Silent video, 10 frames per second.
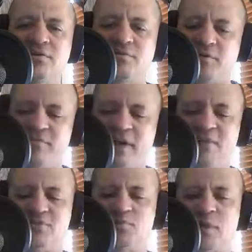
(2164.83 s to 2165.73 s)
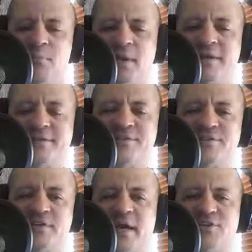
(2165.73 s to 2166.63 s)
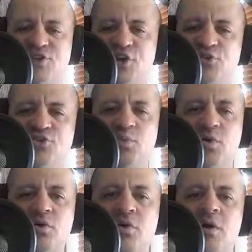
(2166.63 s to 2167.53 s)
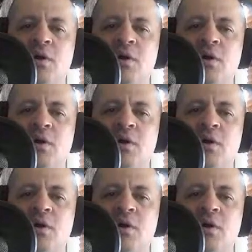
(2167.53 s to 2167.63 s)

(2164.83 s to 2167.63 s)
for 5 straight minutes as usual.